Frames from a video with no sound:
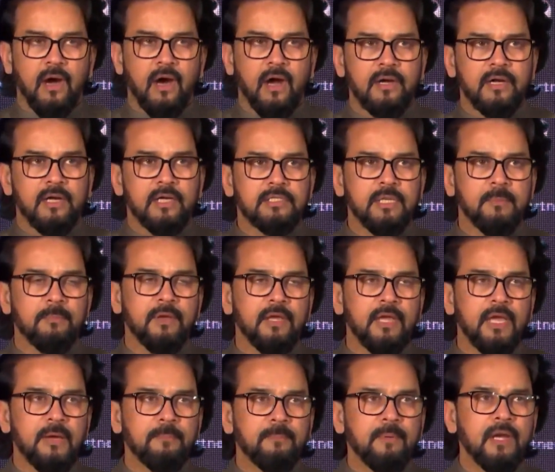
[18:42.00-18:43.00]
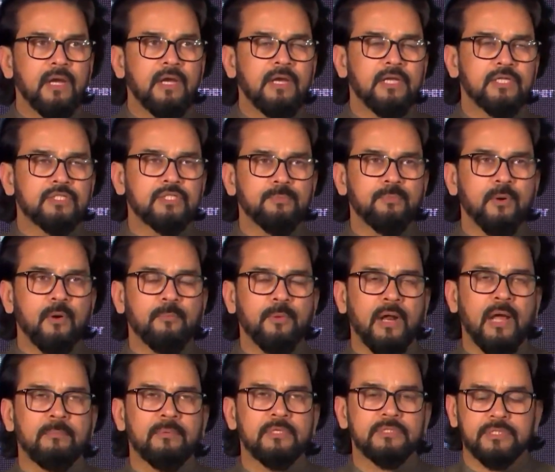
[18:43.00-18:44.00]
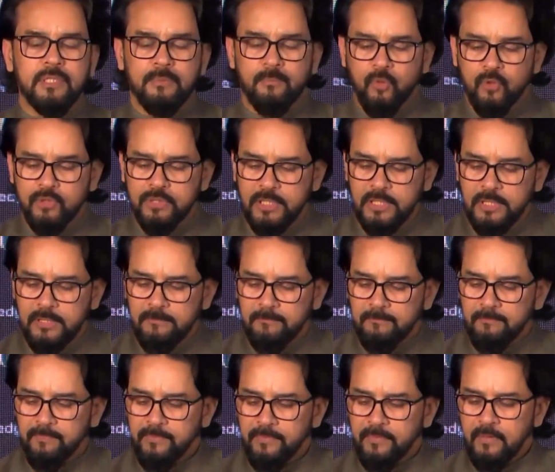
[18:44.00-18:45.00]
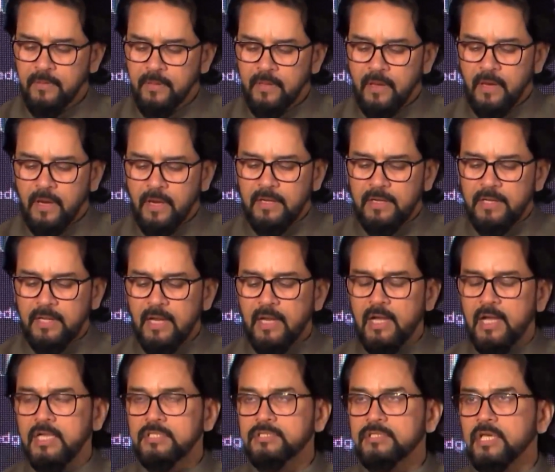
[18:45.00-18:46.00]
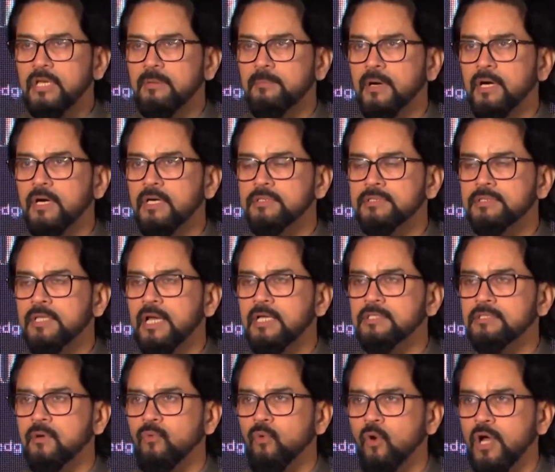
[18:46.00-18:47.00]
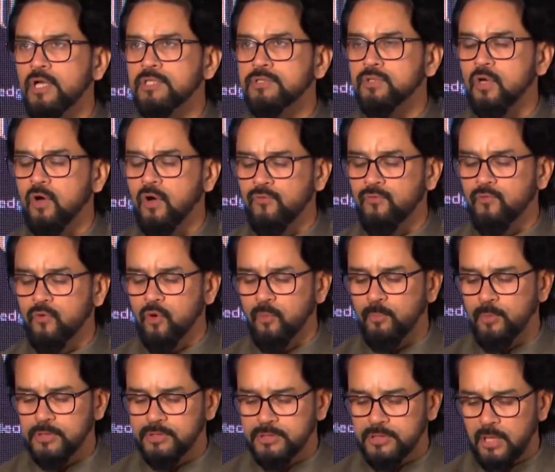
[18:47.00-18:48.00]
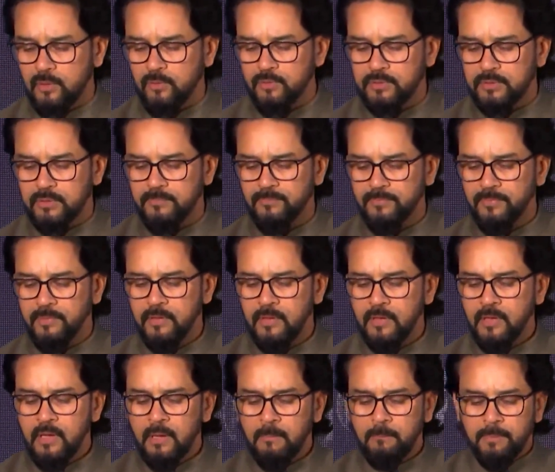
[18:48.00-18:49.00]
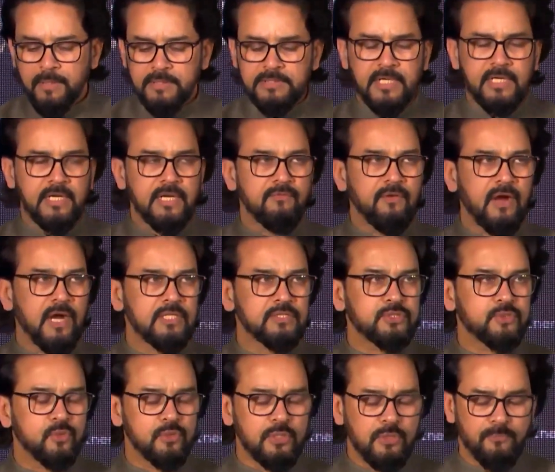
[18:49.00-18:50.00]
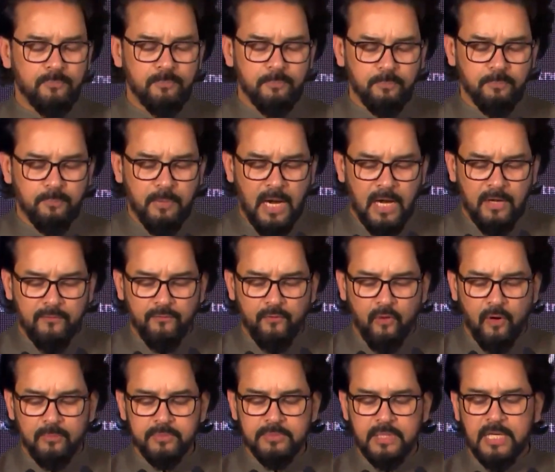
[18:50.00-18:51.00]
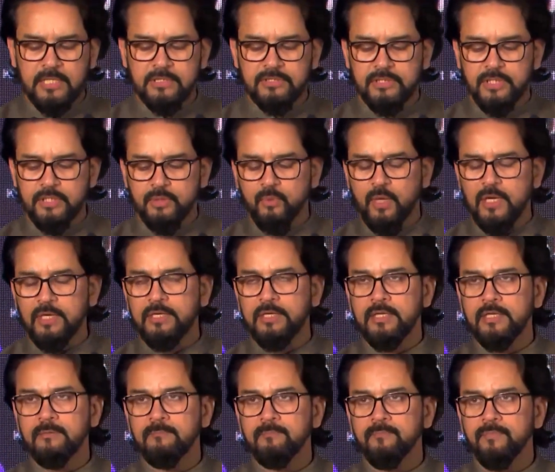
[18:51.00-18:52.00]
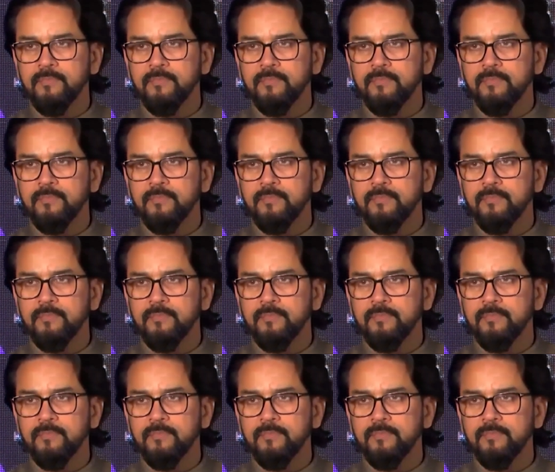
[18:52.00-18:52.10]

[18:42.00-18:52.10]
Under the able leadership of Prime Minister Modi, India has emerged as the voice of Global South, bridging divides through the platforms like G20,